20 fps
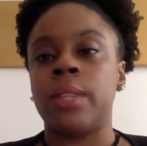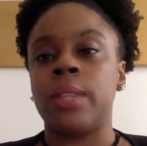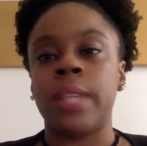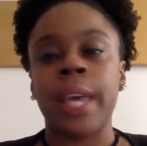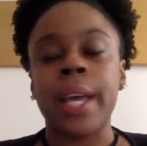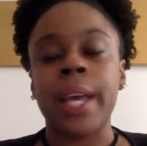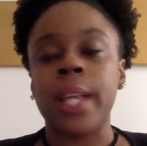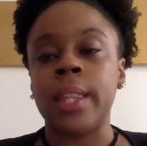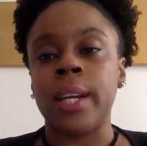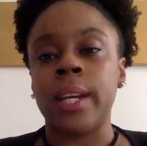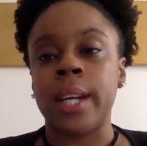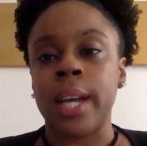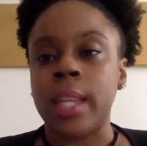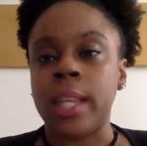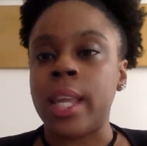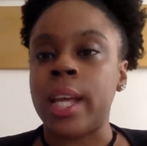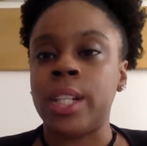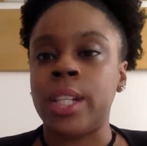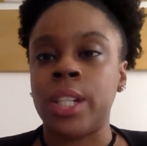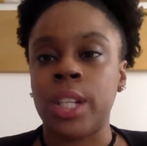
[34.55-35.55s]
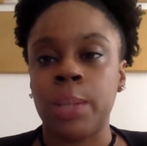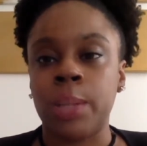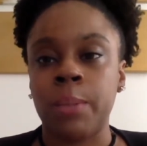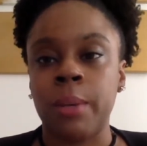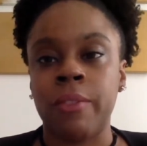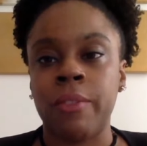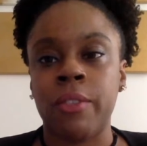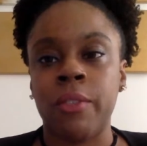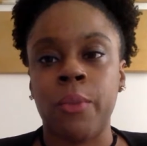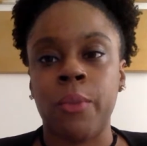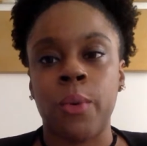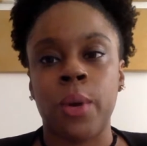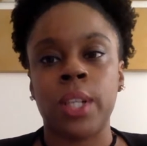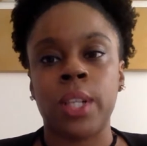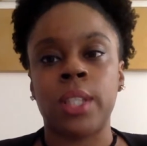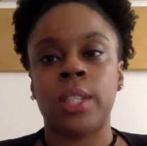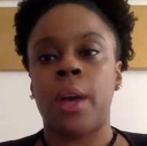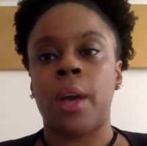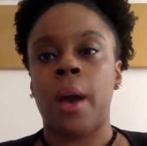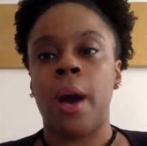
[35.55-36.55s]
take a look at that judgment of
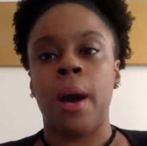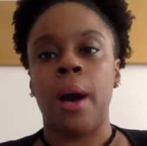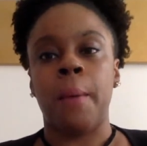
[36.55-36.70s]
divorce.